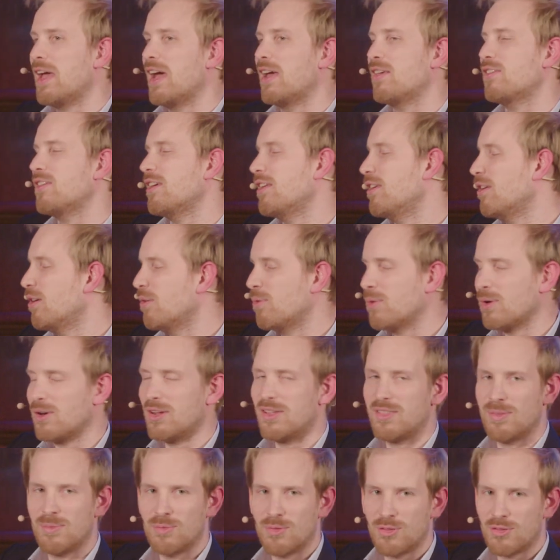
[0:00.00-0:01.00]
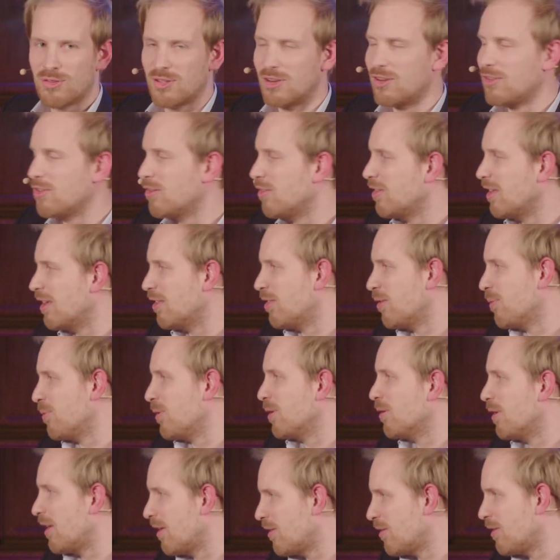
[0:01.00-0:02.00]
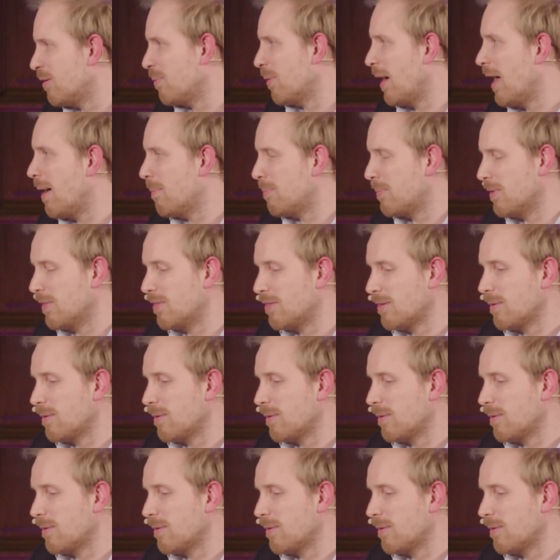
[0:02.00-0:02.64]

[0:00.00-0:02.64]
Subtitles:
I said, no worries. I'm just going to do the interview. Let's see what happens.